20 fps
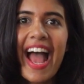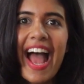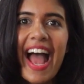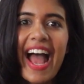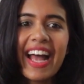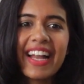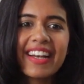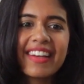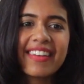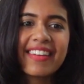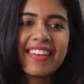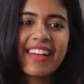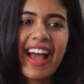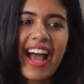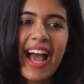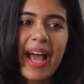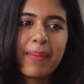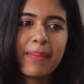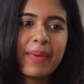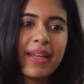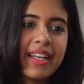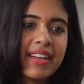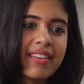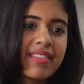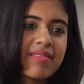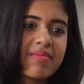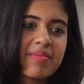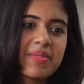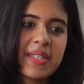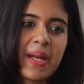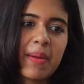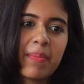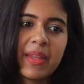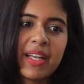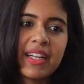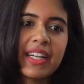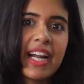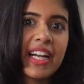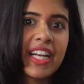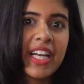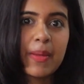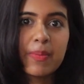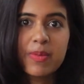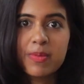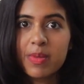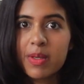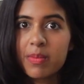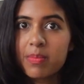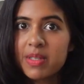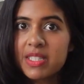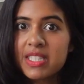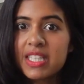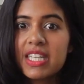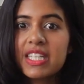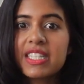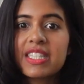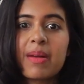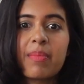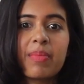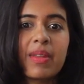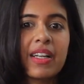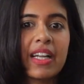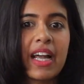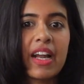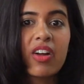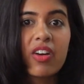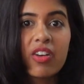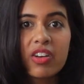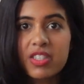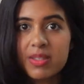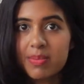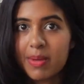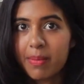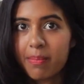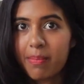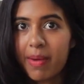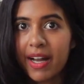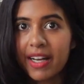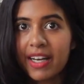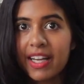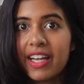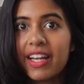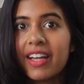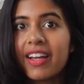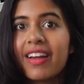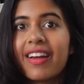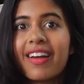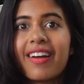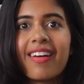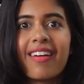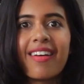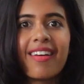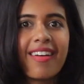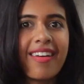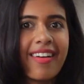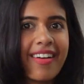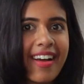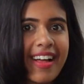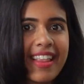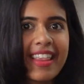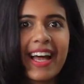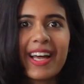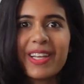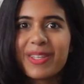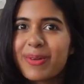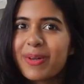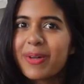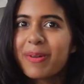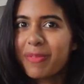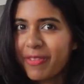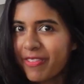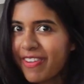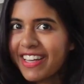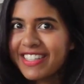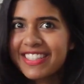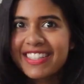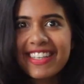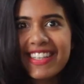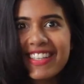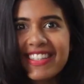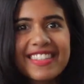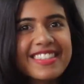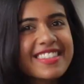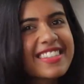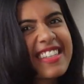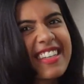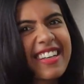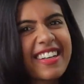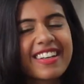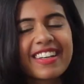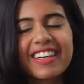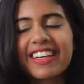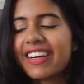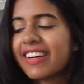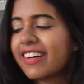And I mean, something that keeps me busy, something that earns me money. That's what a profession is, isn't it?